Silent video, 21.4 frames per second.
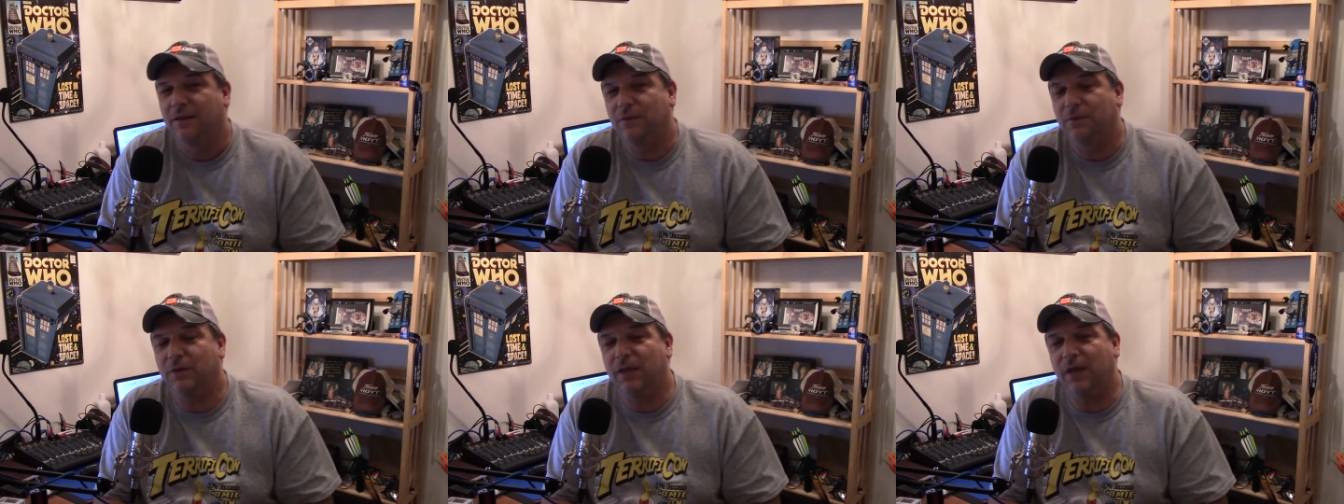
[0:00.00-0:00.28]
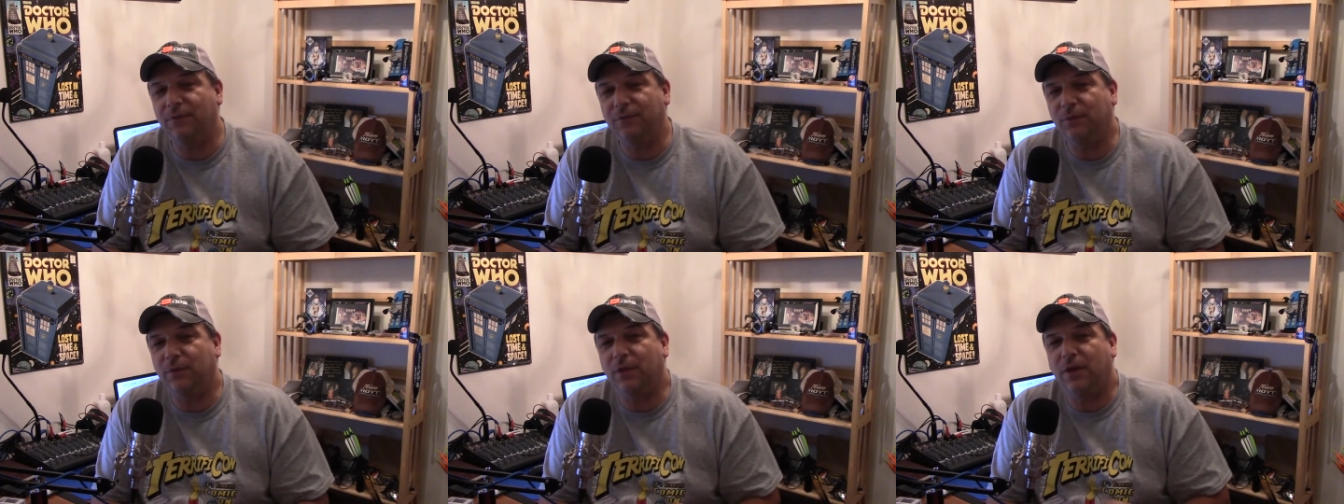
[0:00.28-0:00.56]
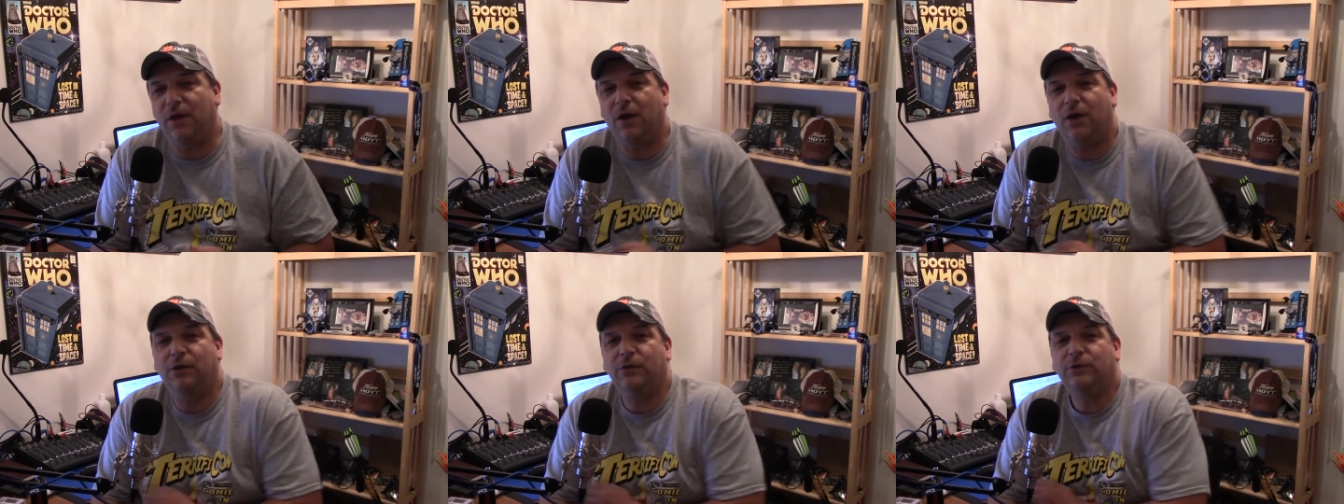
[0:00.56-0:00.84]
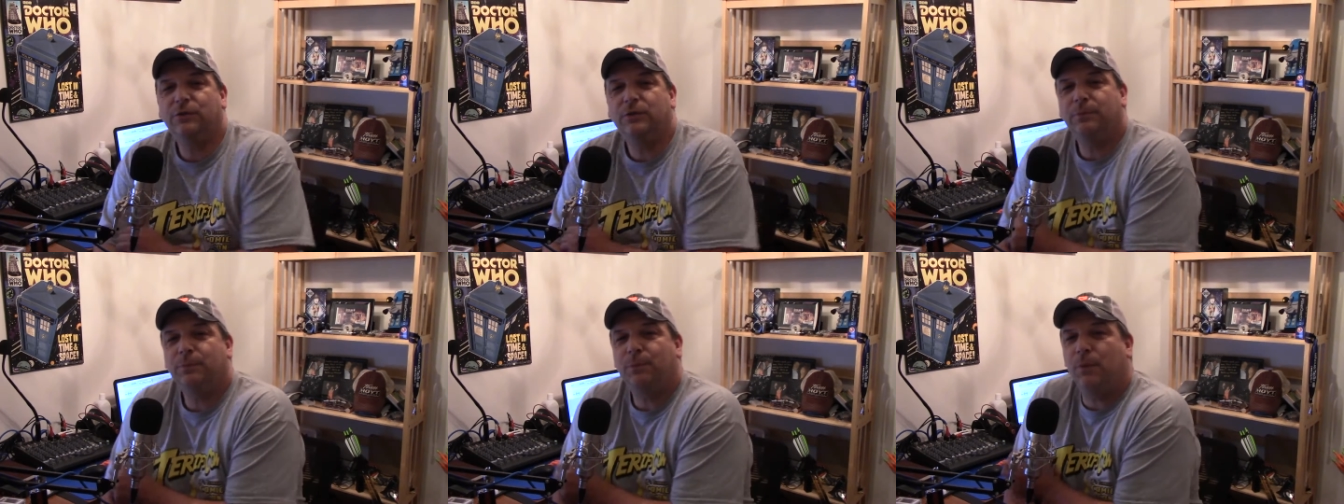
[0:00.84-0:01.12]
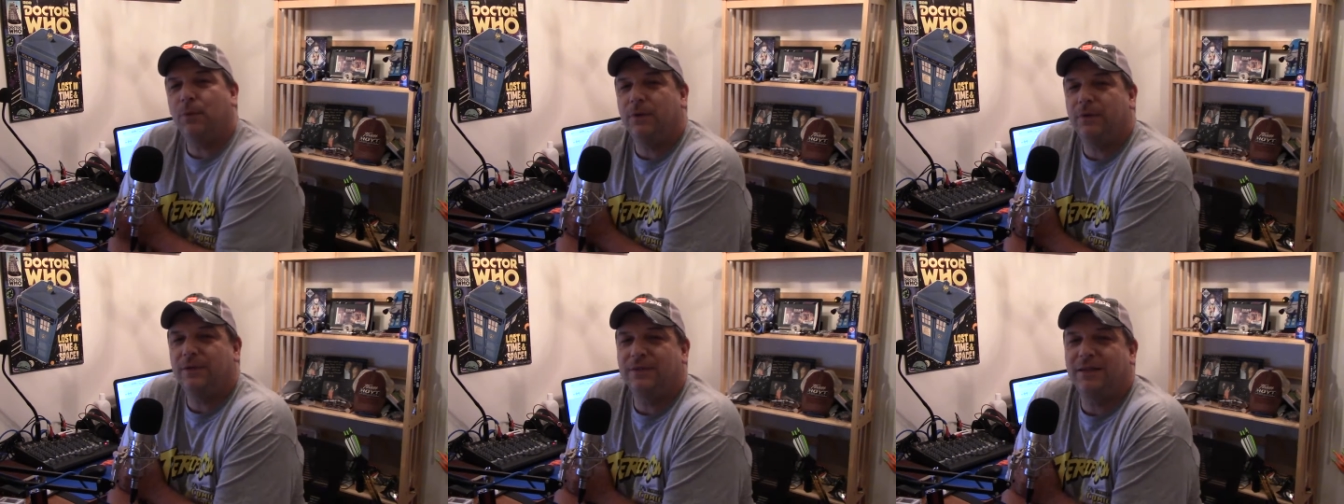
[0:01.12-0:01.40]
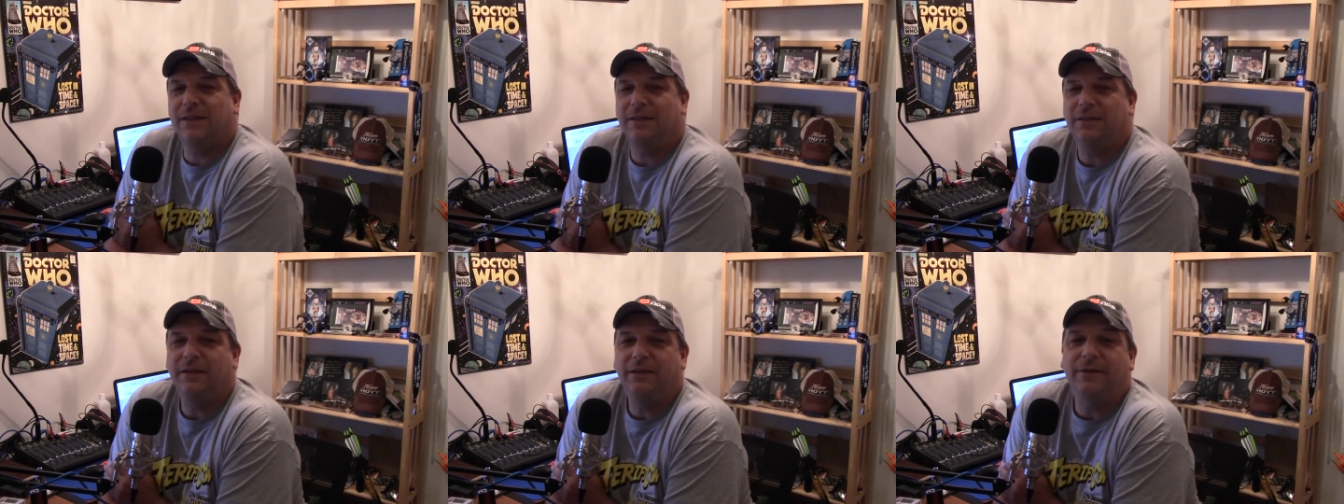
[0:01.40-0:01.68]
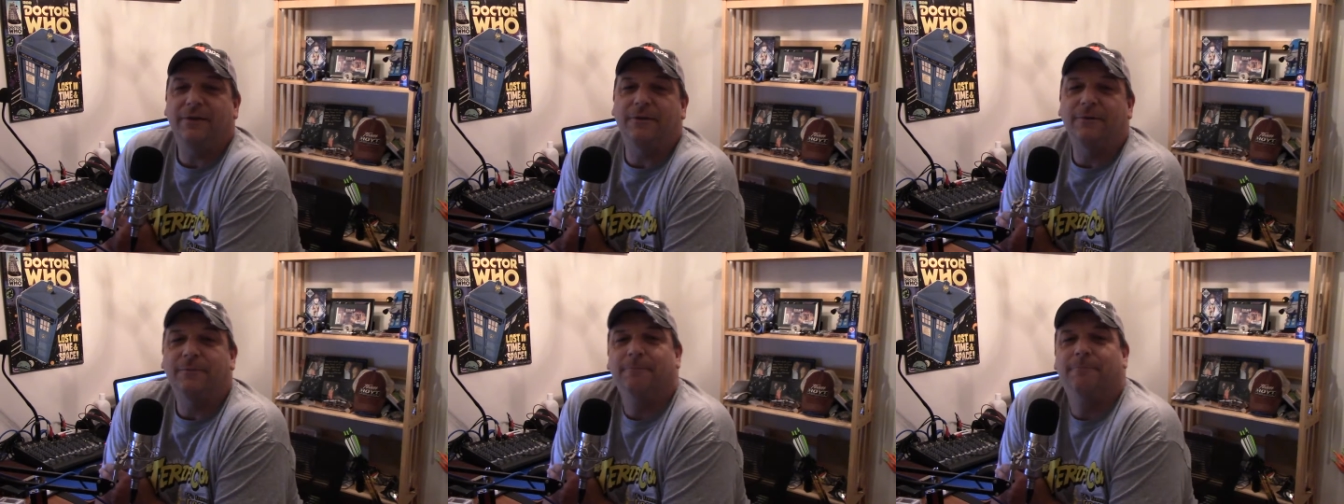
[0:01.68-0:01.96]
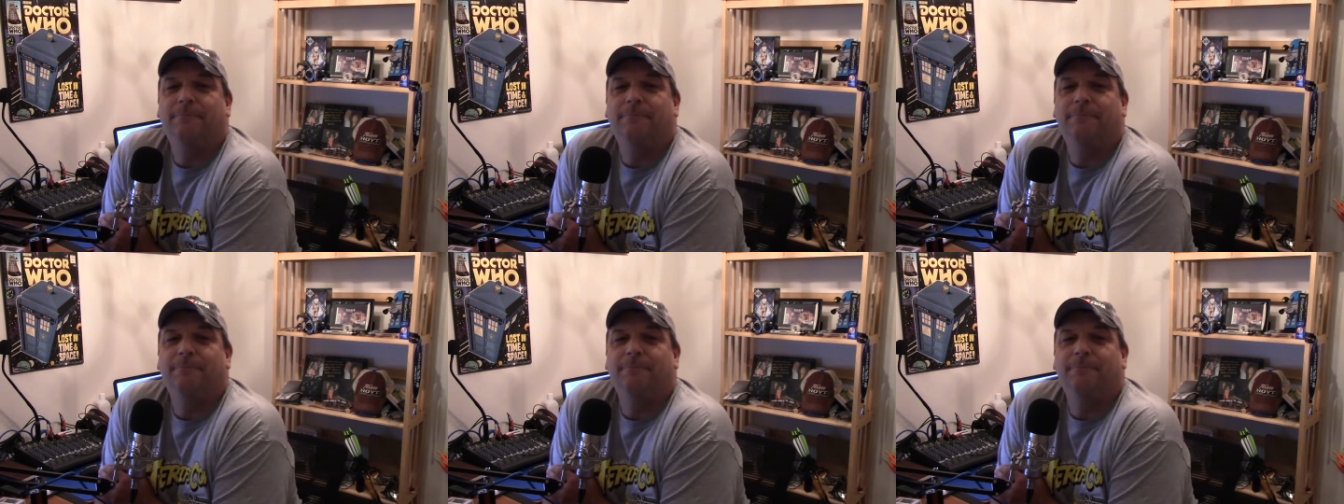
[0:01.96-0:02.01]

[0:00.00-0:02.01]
left with 100 points clear.